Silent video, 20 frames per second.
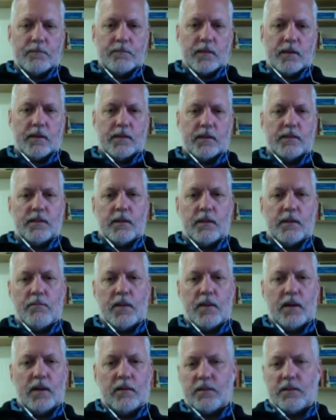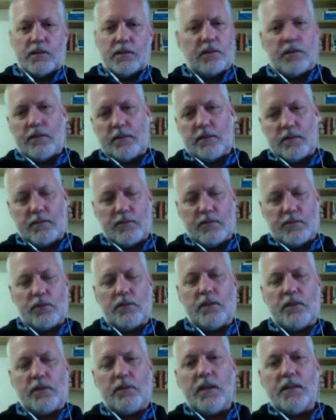uh, sub mounts or
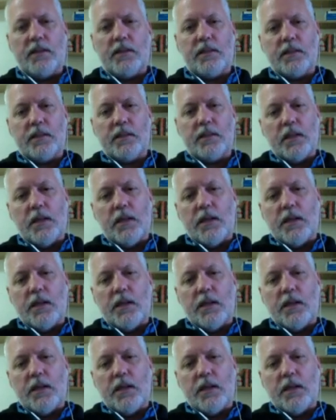virtual devices.